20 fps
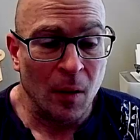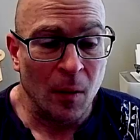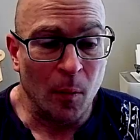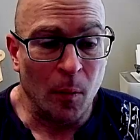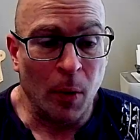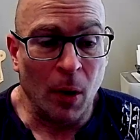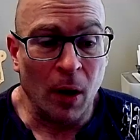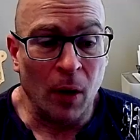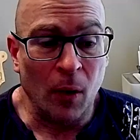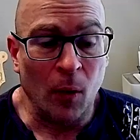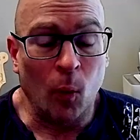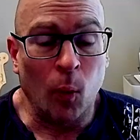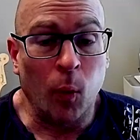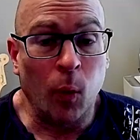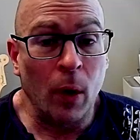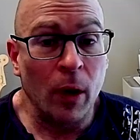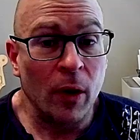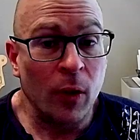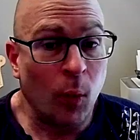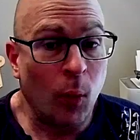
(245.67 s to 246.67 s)
but
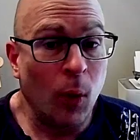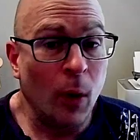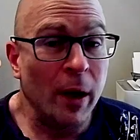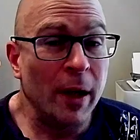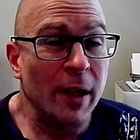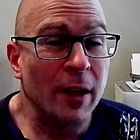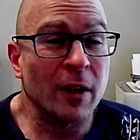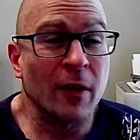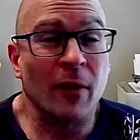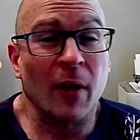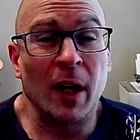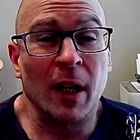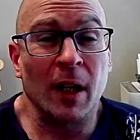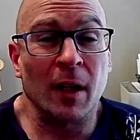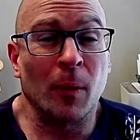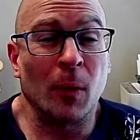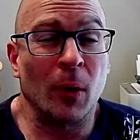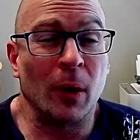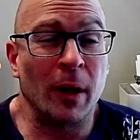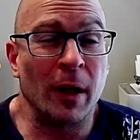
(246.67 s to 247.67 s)
with what is
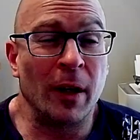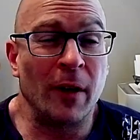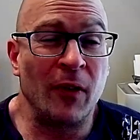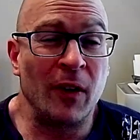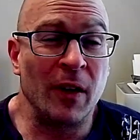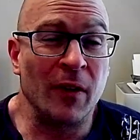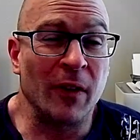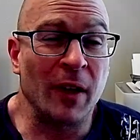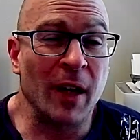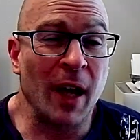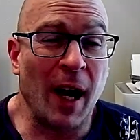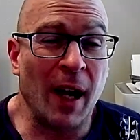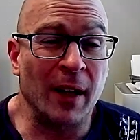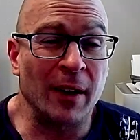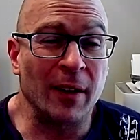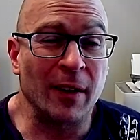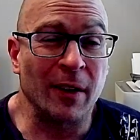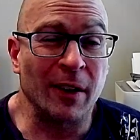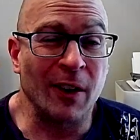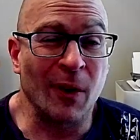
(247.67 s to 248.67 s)
available if you've got
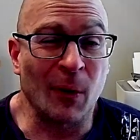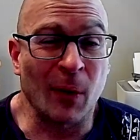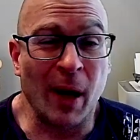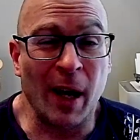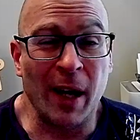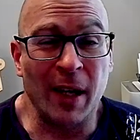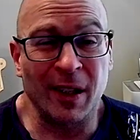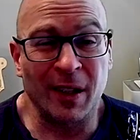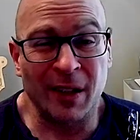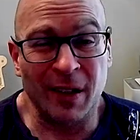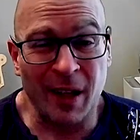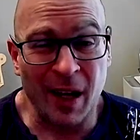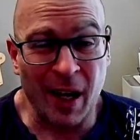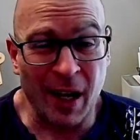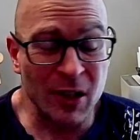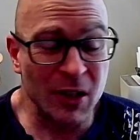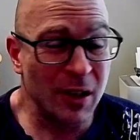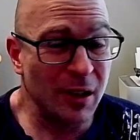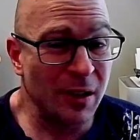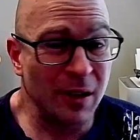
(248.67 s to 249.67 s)
the right
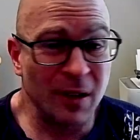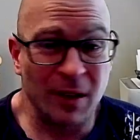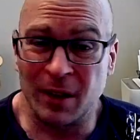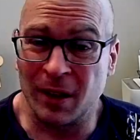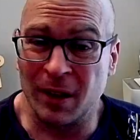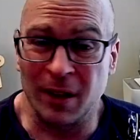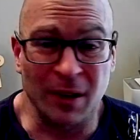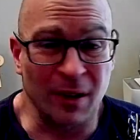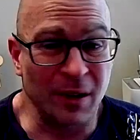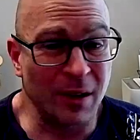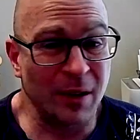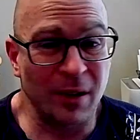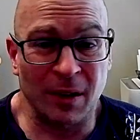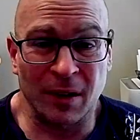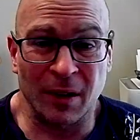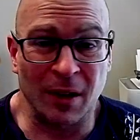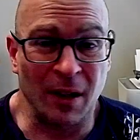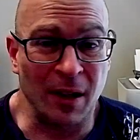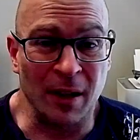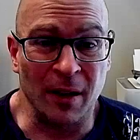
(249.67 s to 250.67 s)
connections
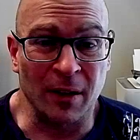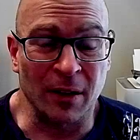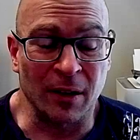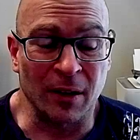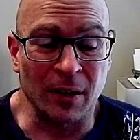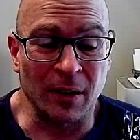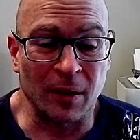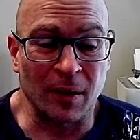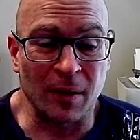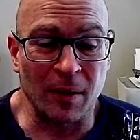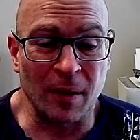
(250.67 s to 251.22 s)
it's it's